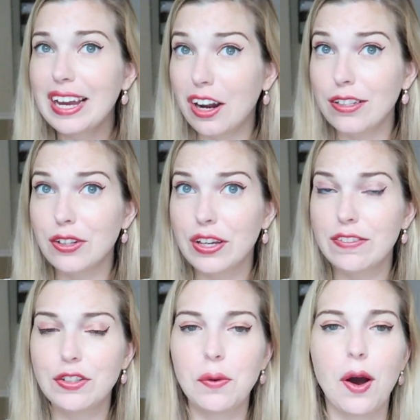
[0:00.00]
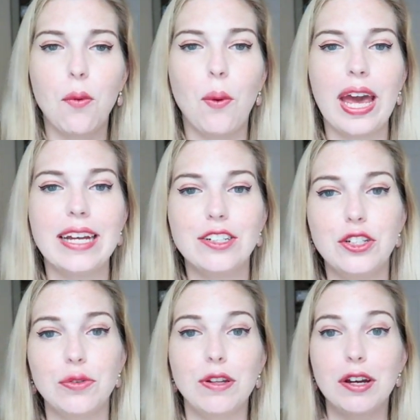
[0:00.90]
It also gives you a way
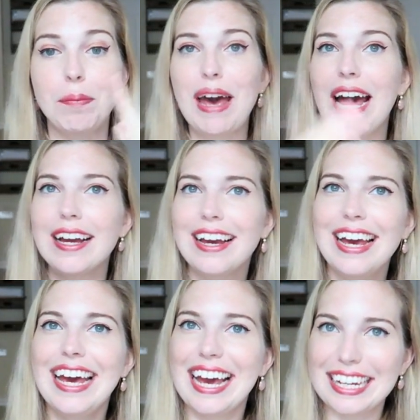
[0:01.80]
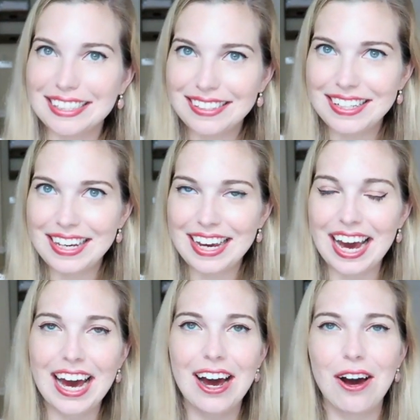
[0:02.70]
to look back and see
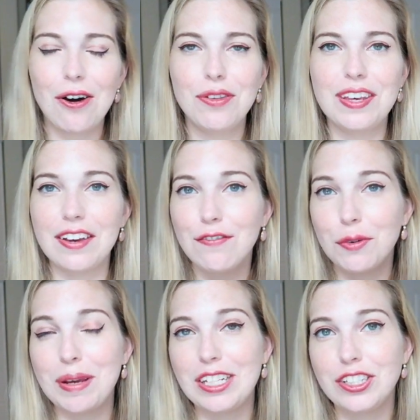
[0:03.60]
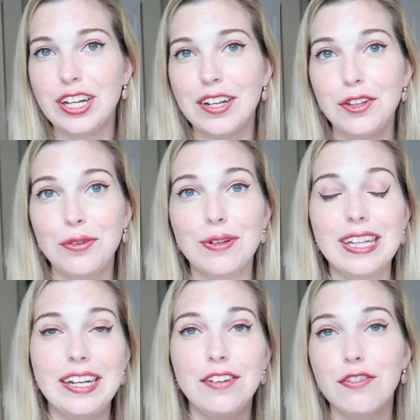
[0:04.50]
how the information you
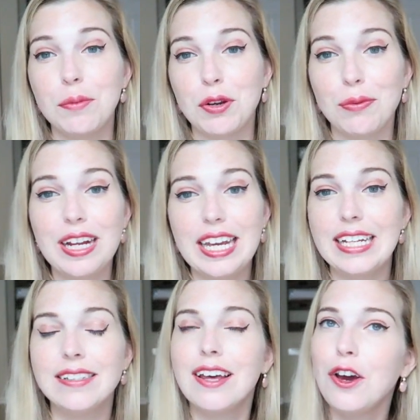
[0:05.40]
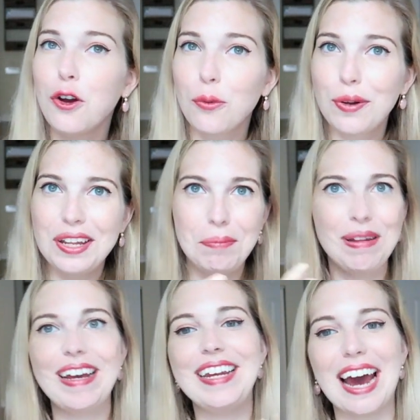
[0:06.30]
gleaned from your readings really
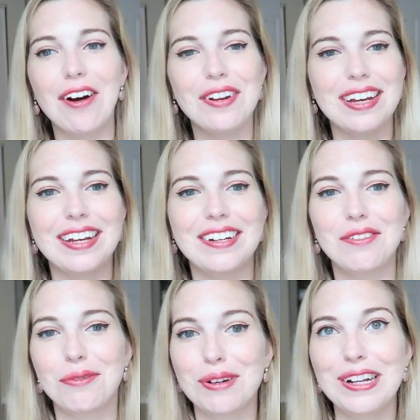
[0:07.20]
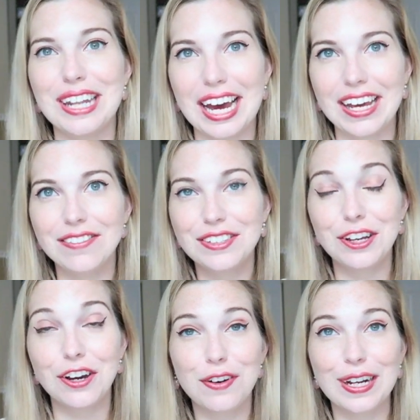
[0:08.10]
played out in real life.
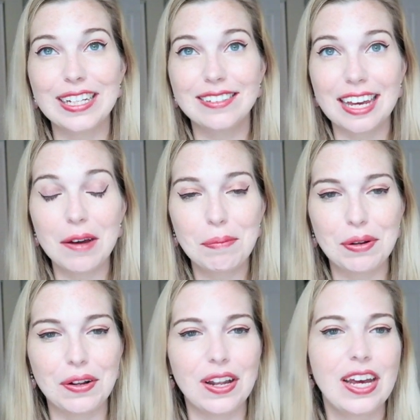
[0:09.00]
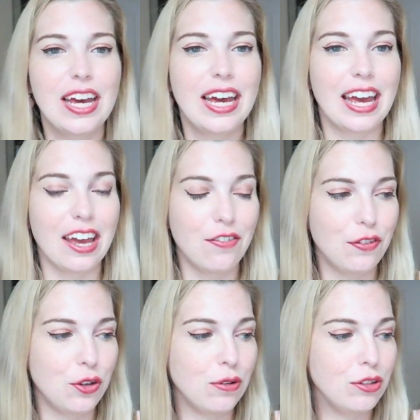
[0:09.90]
for example,
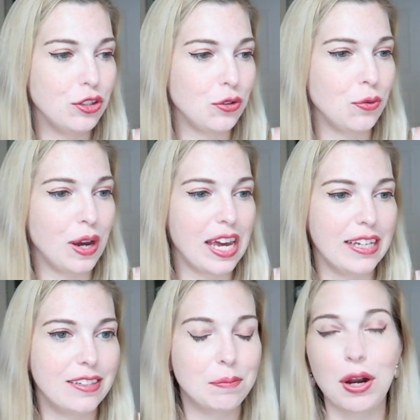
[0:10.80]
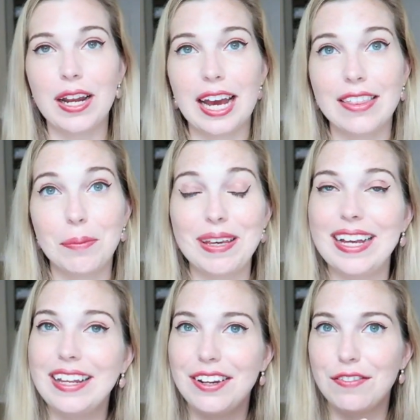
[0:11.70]
if you do a spread at the
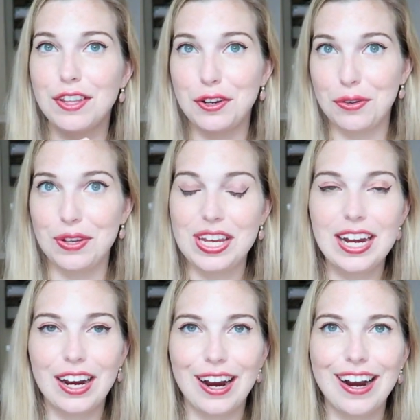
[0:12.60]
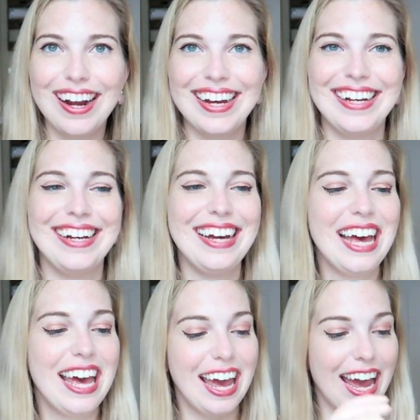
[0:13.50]
beginning of the new year
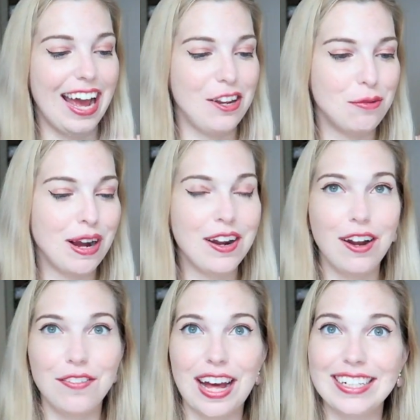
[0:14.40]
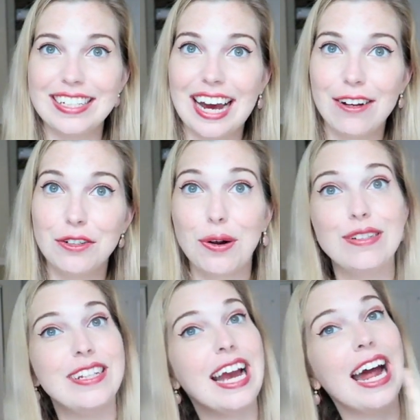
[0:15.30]
and you write all of that down,
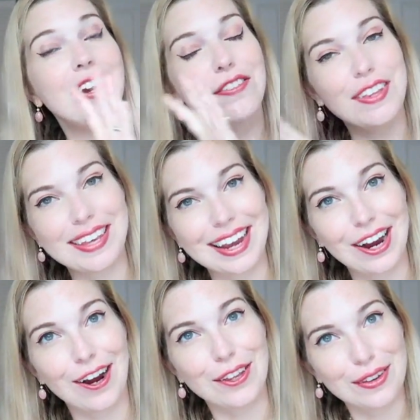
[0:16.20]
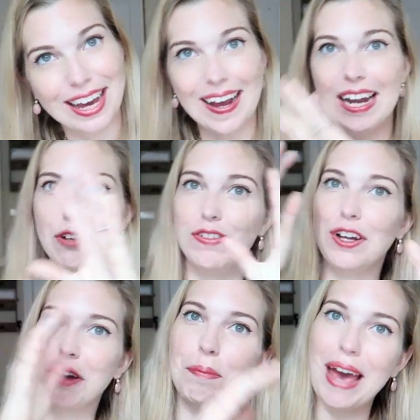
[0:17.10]
towards the end of the year, you can kind of
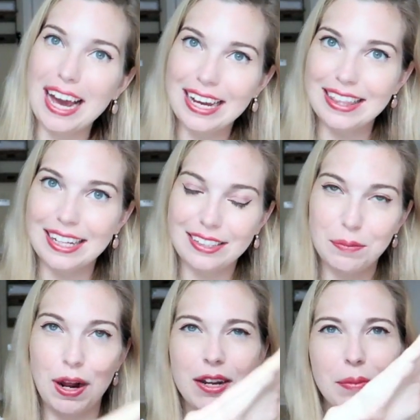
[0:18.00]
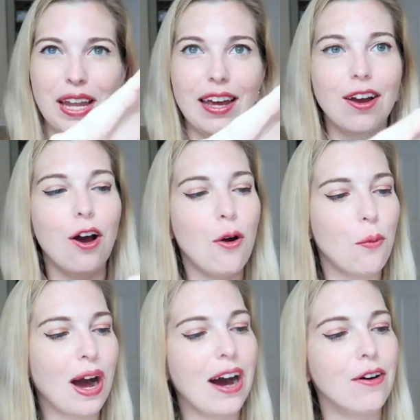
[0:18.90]
look back at that spread and be like, oh
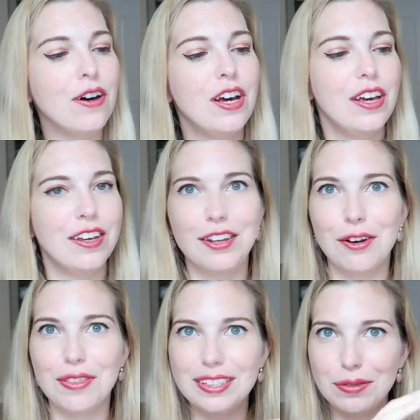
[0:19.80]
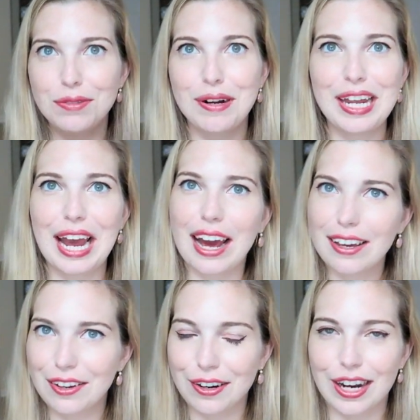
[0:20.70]
wow, you know, this was really
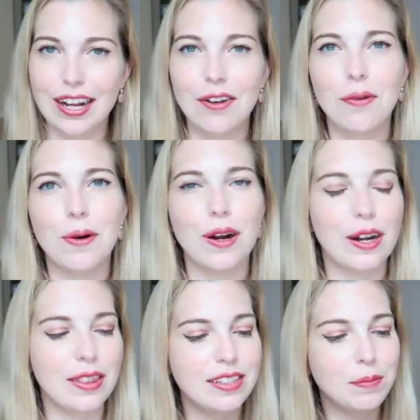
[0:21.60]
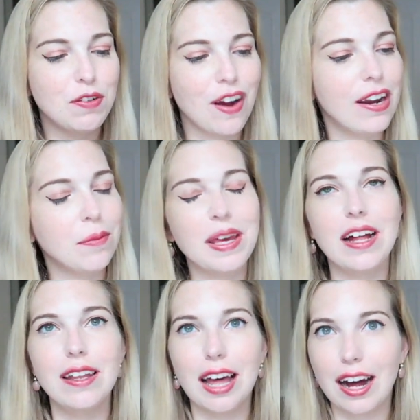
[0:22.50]
accurate, or this provided me
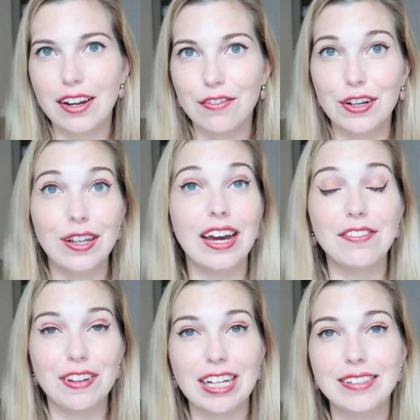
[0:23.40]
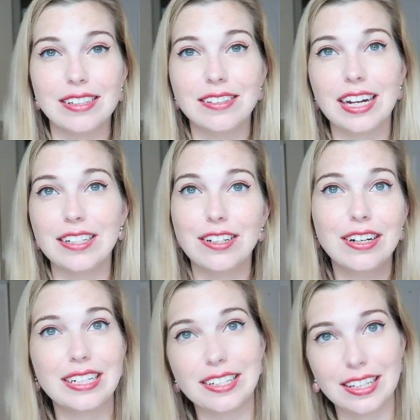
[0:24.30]
a lot of good life lessons that I
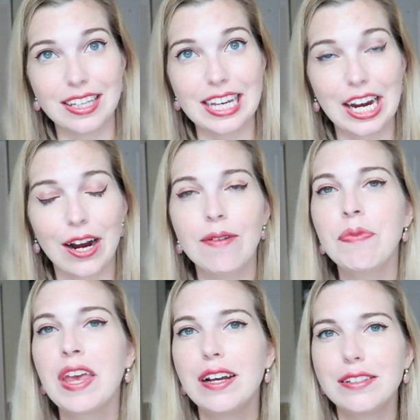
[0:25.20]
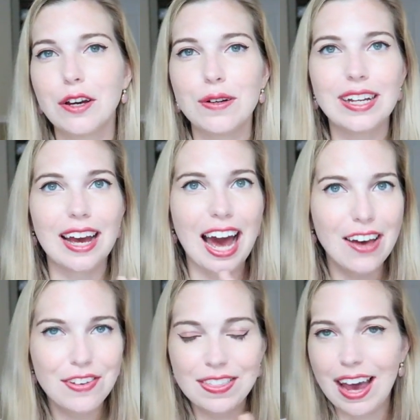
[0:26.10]
took into the year. So
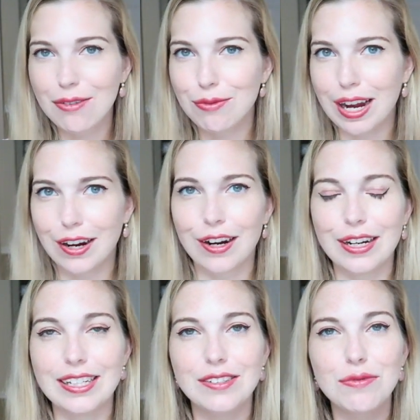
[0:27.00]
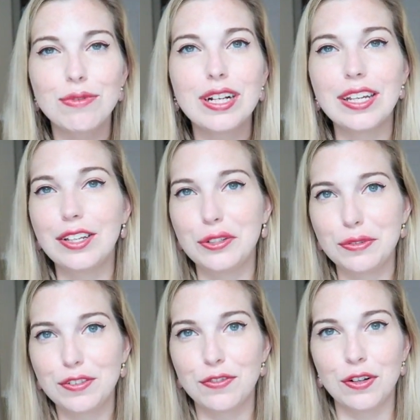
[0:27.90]
having that record is really
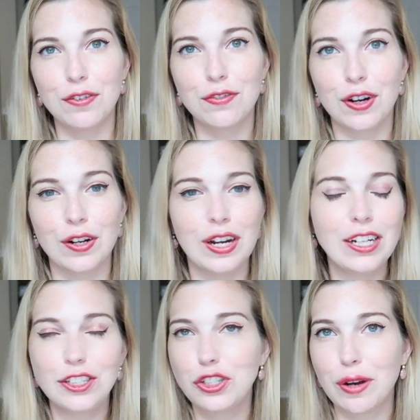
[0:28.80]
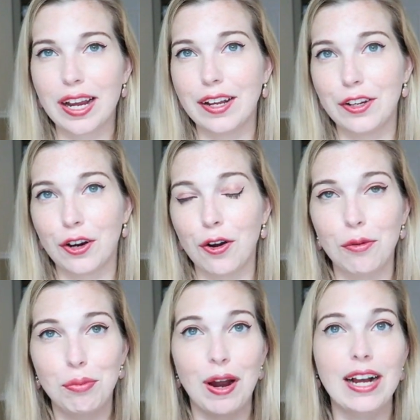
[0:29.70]
useful for not just tracking your
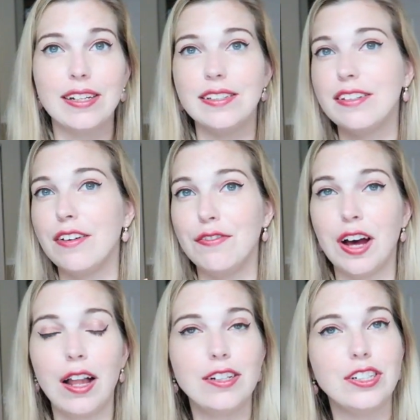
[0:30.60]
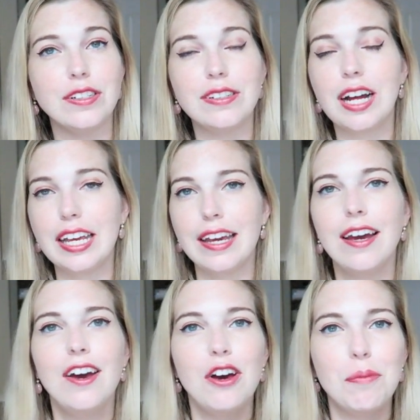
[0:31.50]
own practice of knowledge and study,
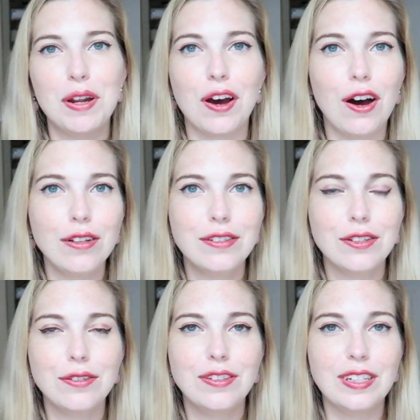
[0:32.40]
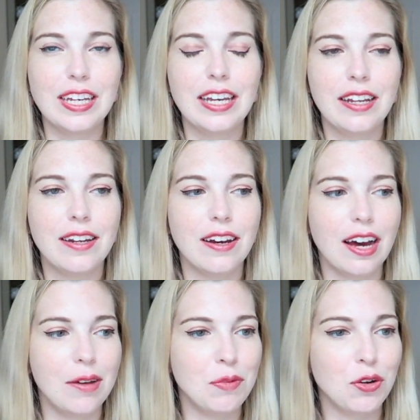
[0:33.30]
but also seeing
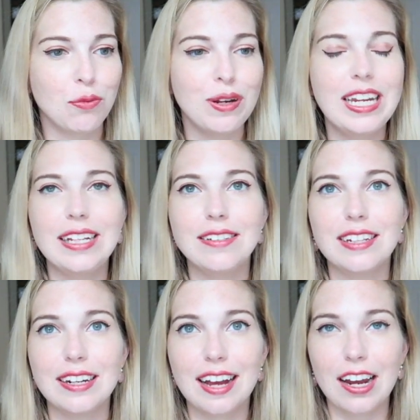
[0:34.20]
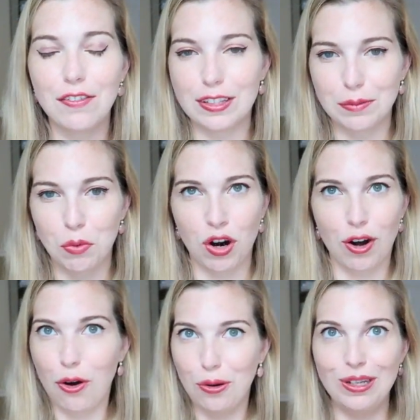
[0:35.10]
your readings in kind of this
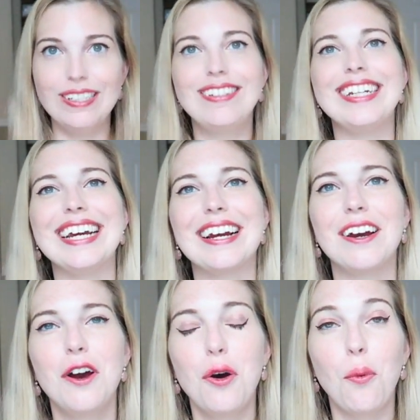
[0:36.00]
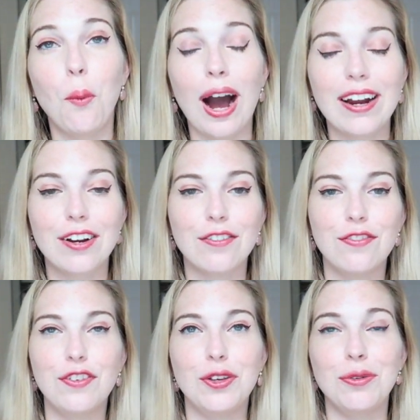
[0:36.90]
more holistic,
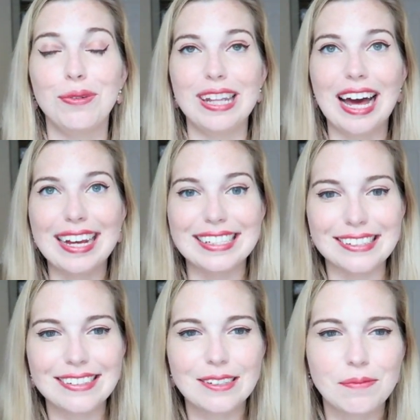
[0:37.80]
wider view lens.